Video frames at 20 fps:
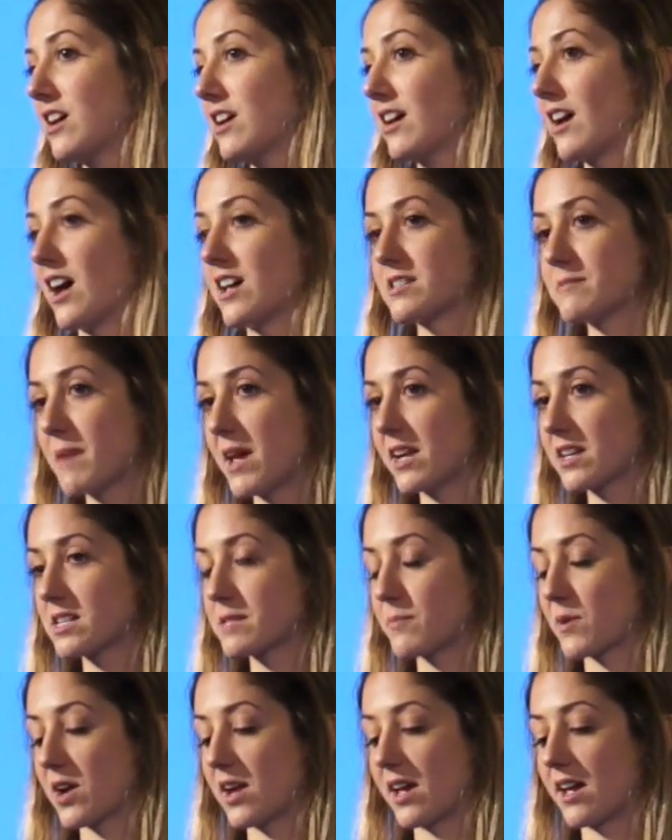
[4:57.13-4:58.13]
cosmetics
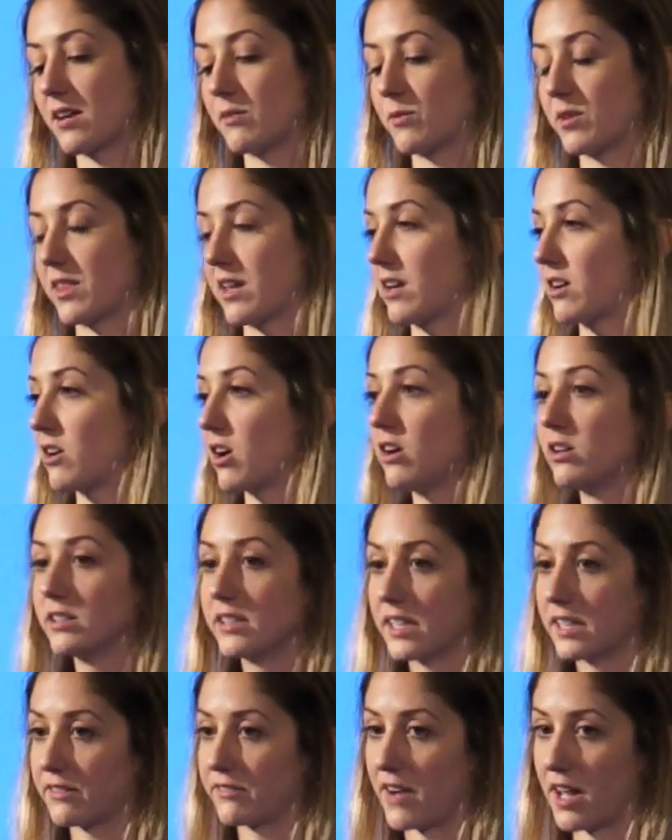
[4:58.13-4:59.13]
brand with a
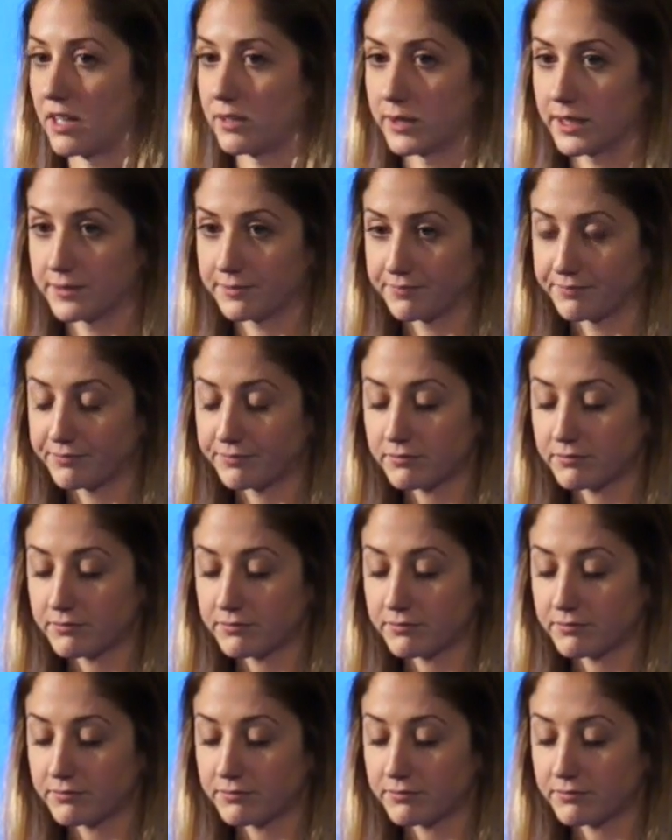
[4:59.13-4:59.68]
cult-like following.